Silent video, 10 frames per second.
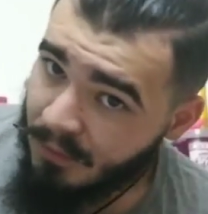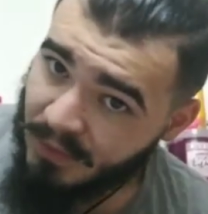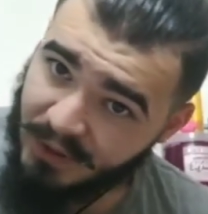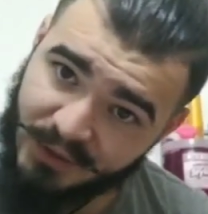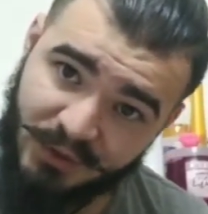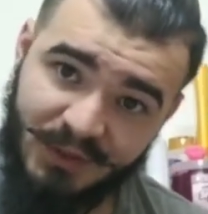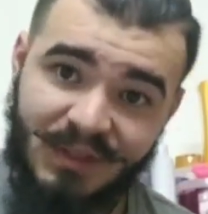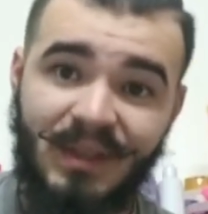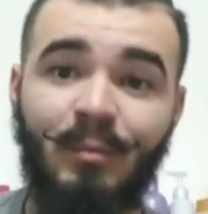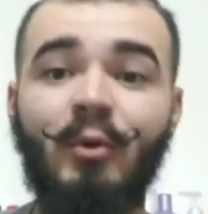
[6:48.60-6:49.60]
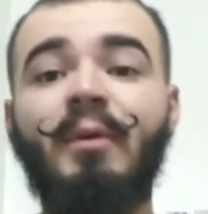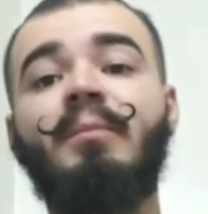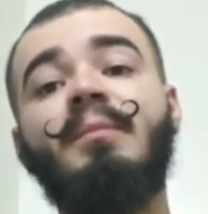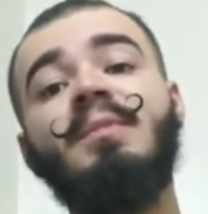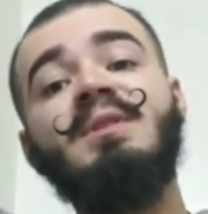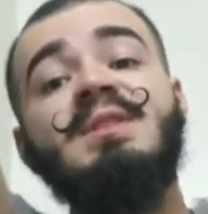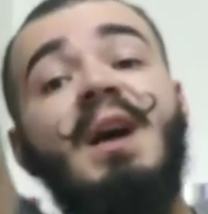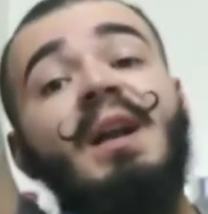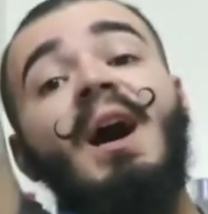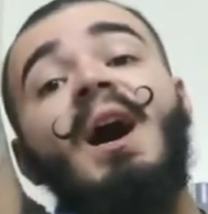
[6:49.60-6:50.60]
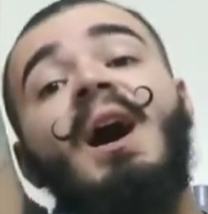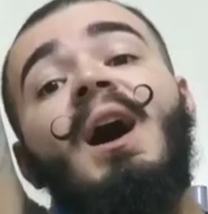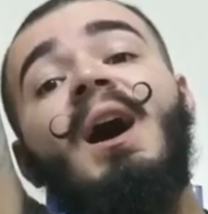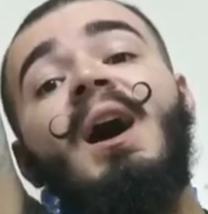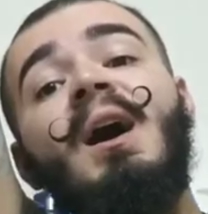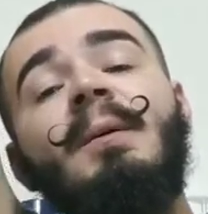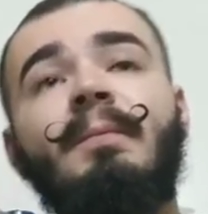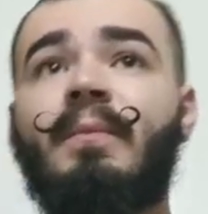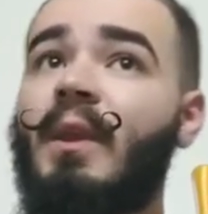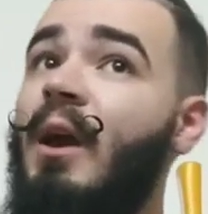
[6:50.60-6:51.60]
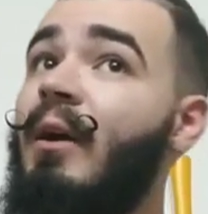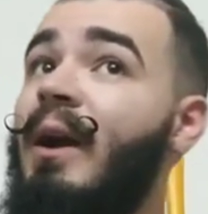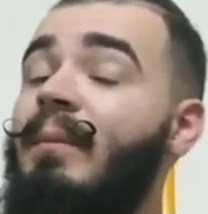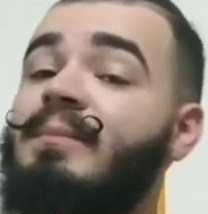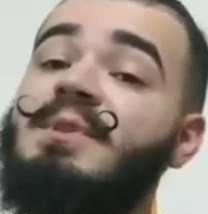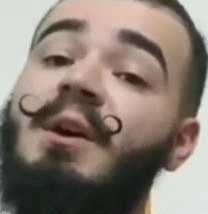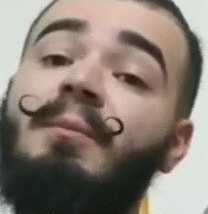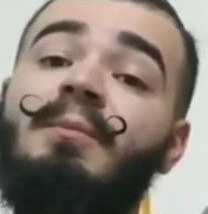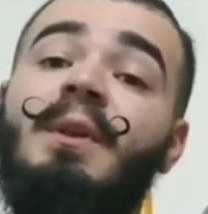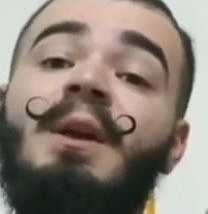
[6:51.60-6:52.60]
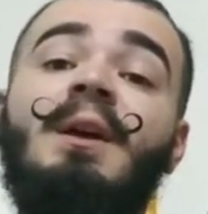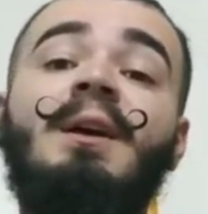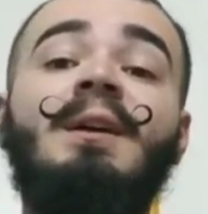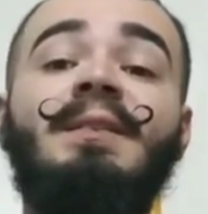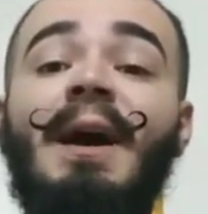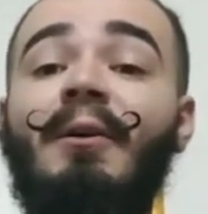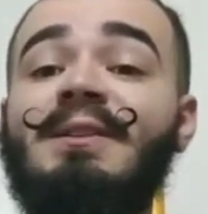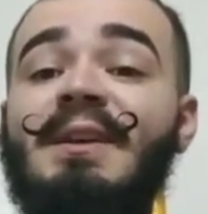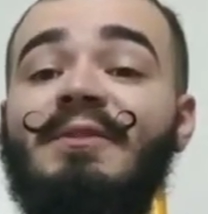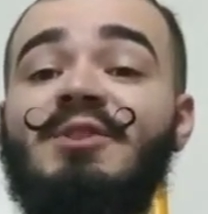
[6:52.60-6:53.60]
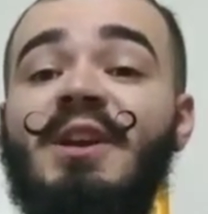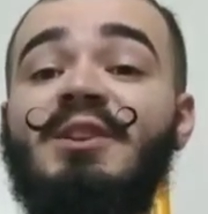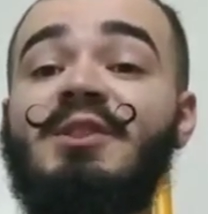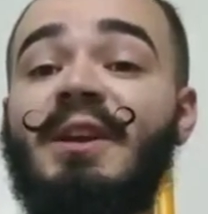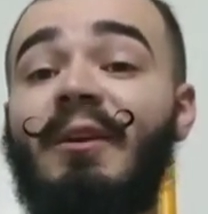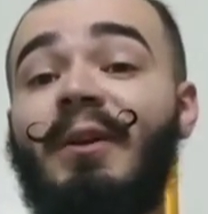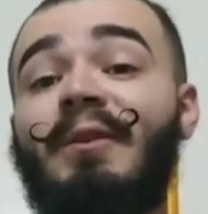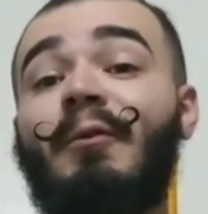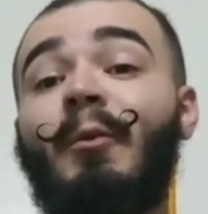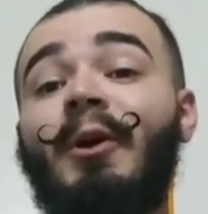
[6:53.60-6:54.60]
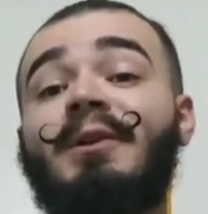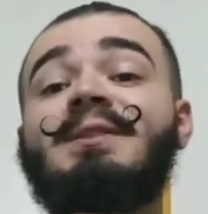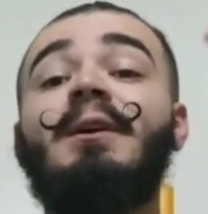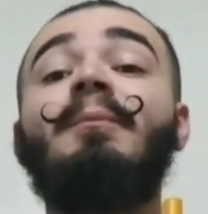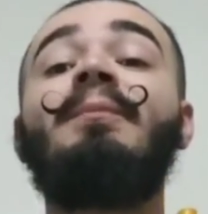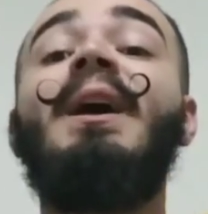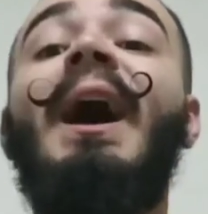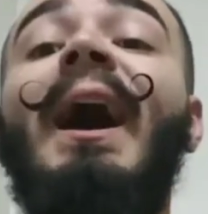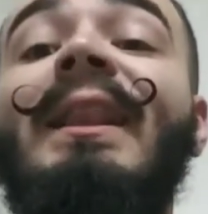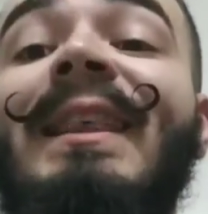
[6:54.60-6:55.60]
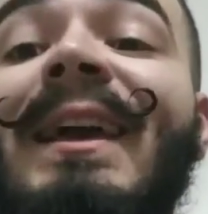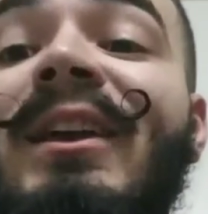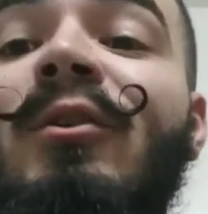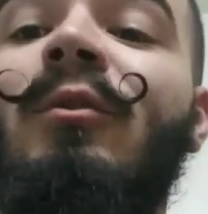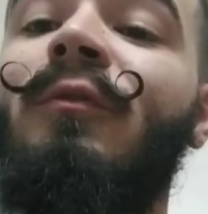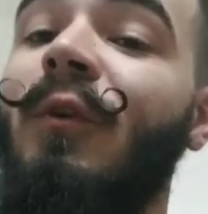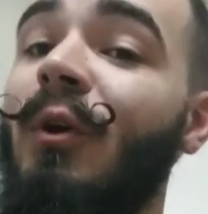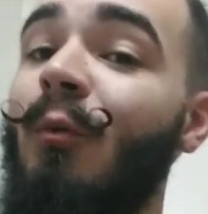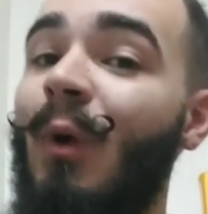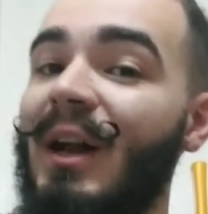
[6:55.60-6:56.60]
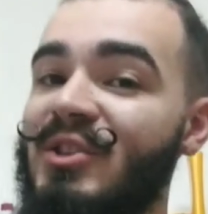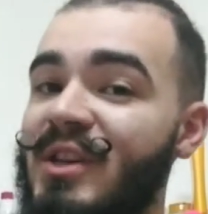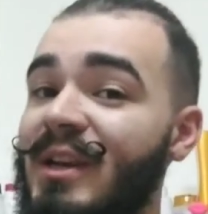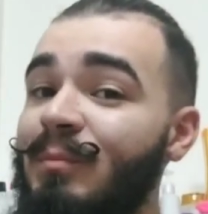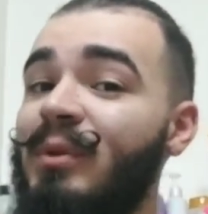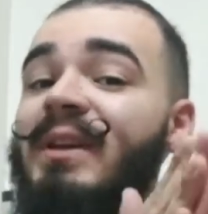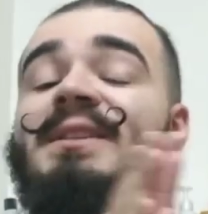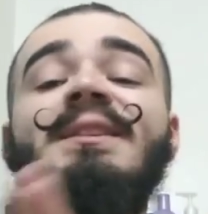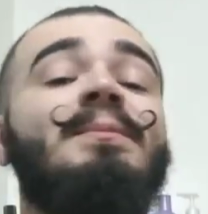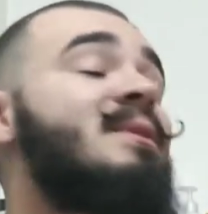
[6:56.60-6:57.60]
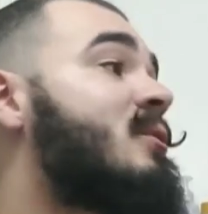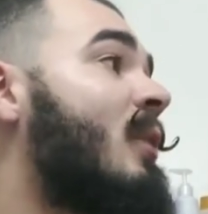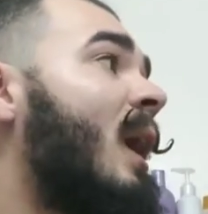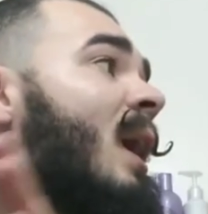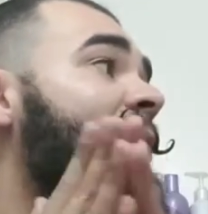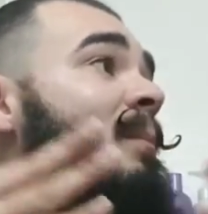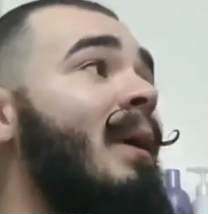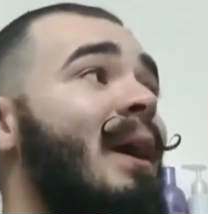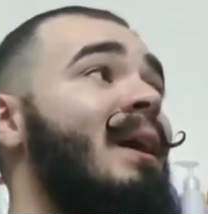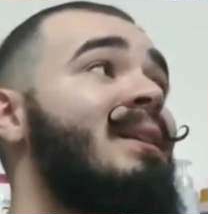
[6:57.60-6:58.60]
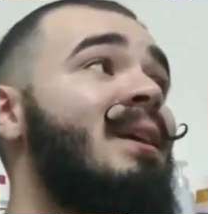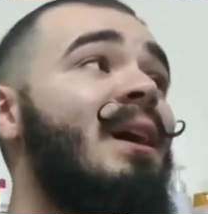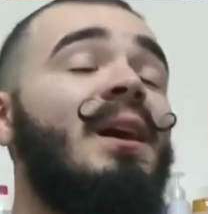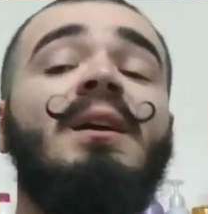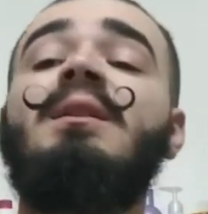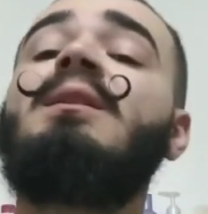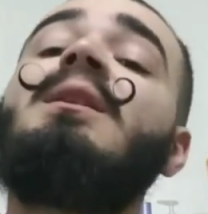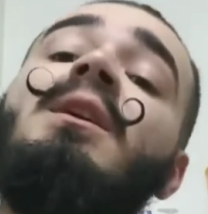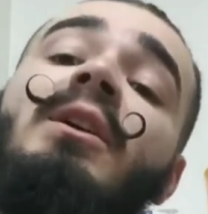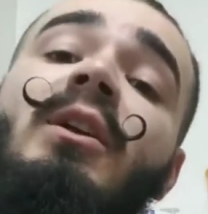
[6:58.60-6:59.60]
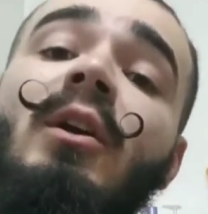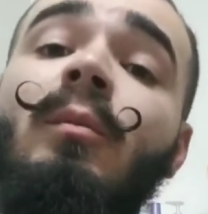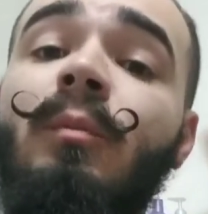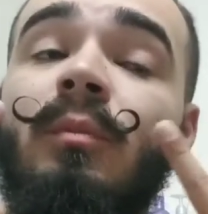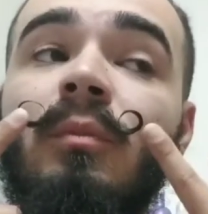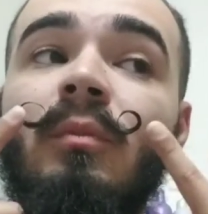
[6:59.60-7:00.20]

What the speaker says: Because like, you could see it more. Ta-da! Alright, so now I just have to change and get ready for work. So thank you for watching. Please subscribe and, you know,